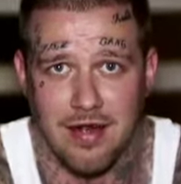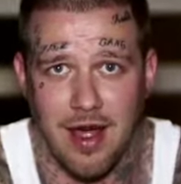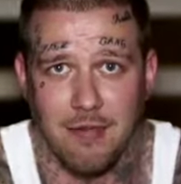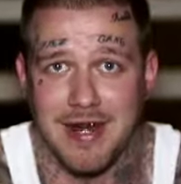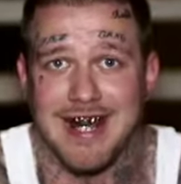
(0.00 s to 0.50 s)

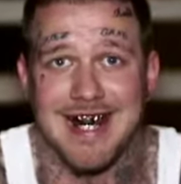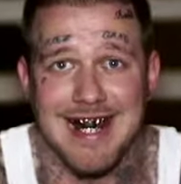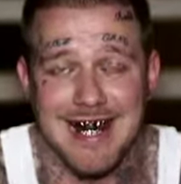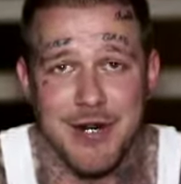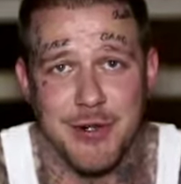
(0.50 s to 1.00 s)
I'm getting
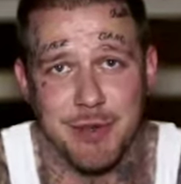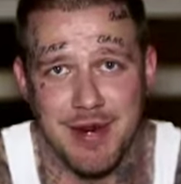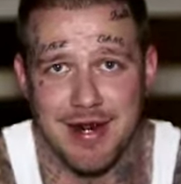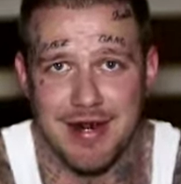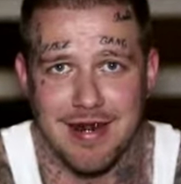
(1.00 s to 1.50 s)
legal
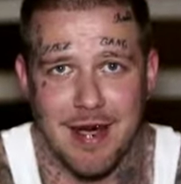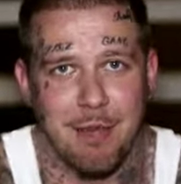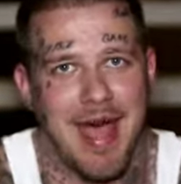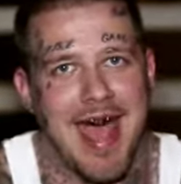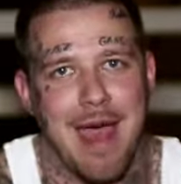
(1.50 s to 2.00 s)
money, I'm
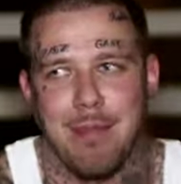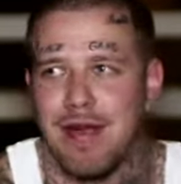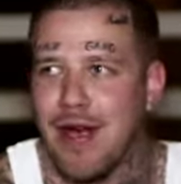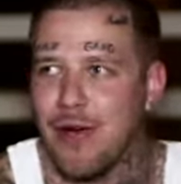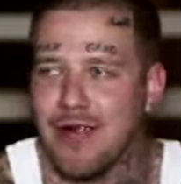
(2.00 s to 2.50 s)

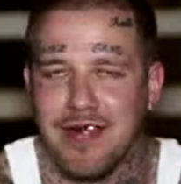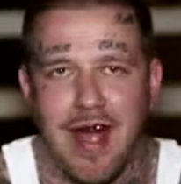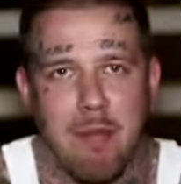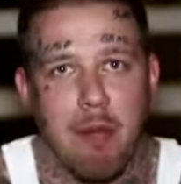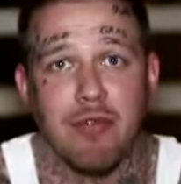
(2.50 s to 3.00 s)
happy all the
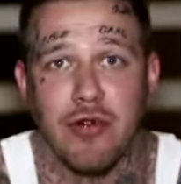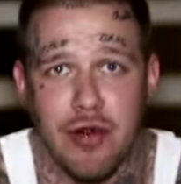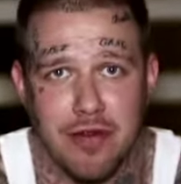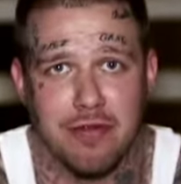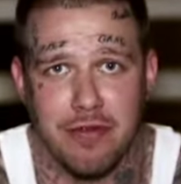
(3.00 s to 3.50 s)
time, I'm
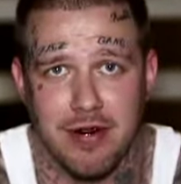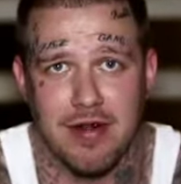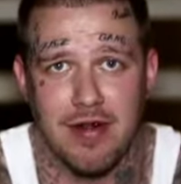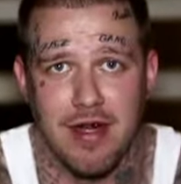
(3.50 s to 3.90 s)
drug free,